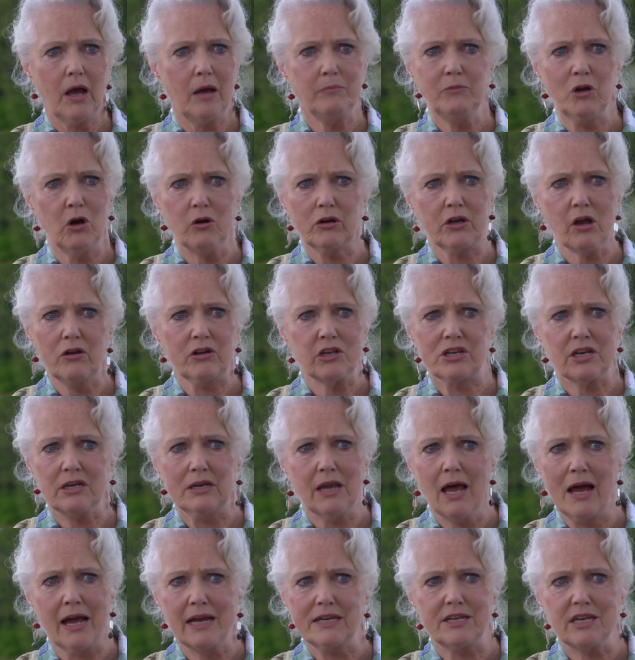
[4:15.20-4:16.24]
I'm not going to
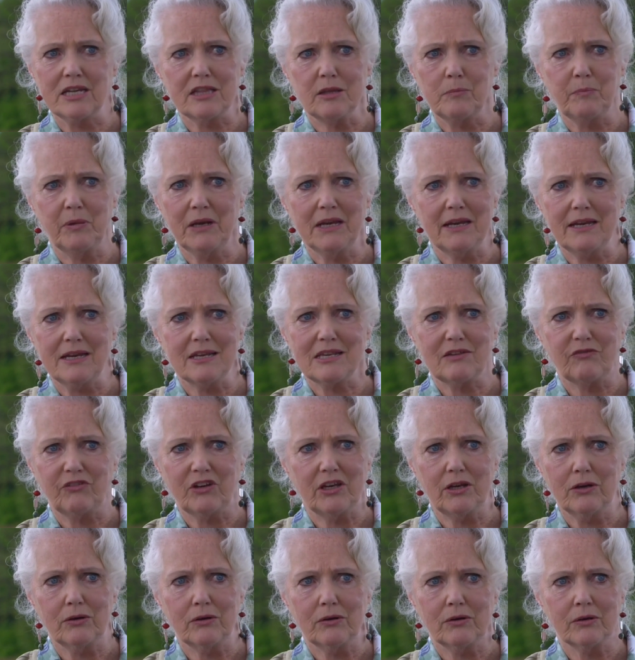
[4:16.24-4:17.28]
lie to the police for
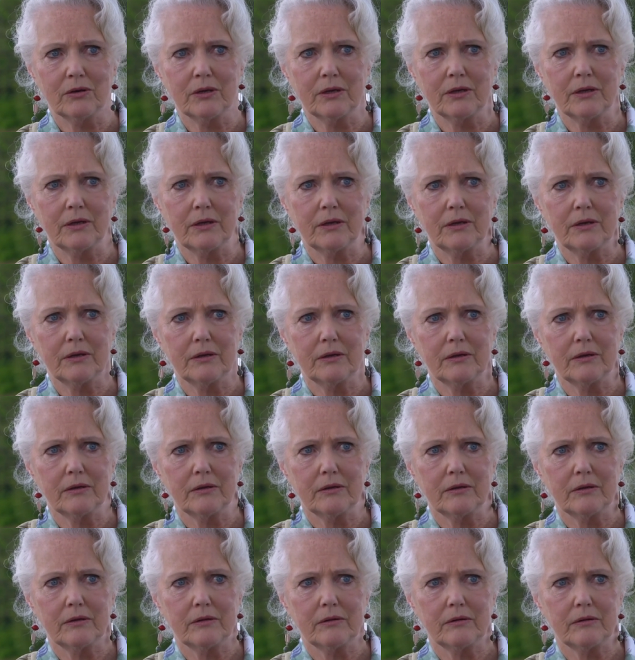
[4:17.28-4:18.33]
you.
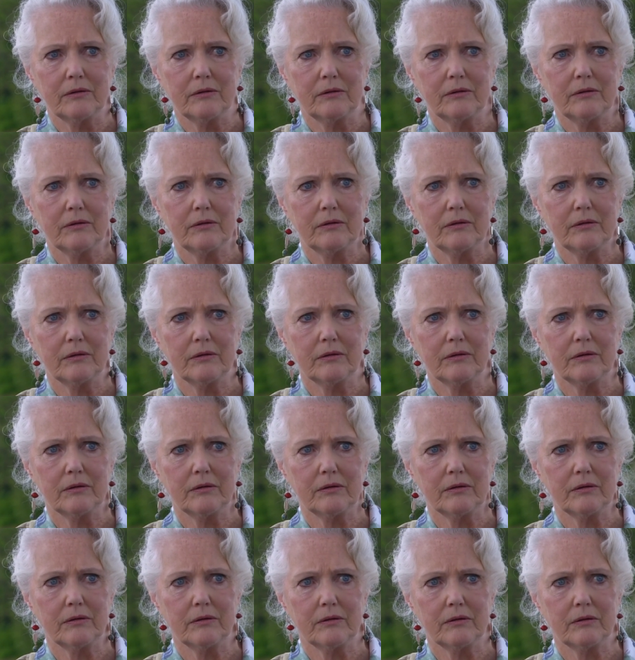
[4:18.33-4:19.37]
Well, if it goes to
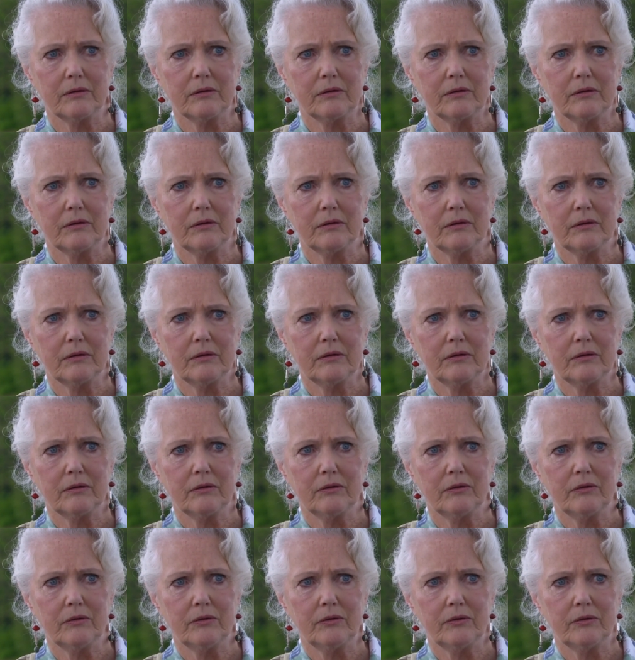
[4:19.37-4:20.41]
court,
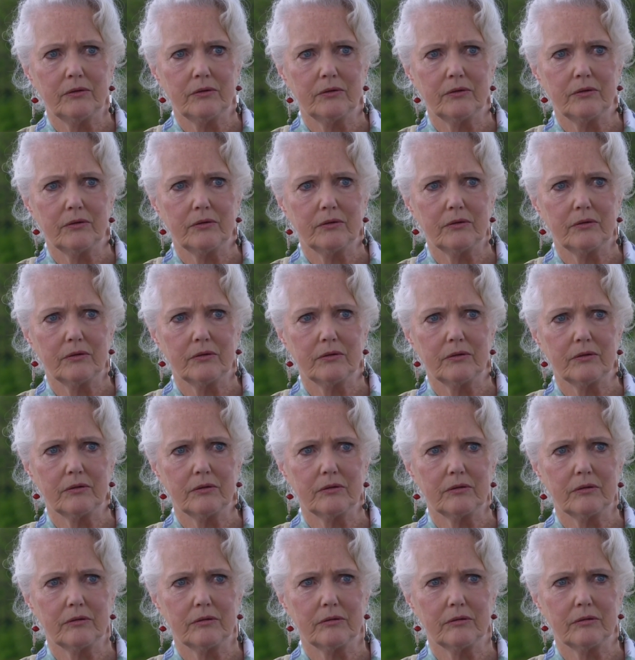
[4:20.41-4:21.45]
it'll get
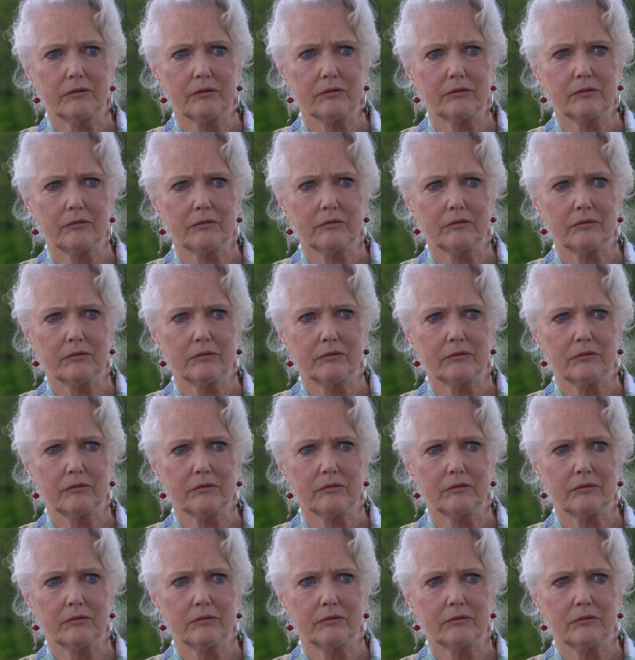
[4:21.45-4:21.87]
ugly.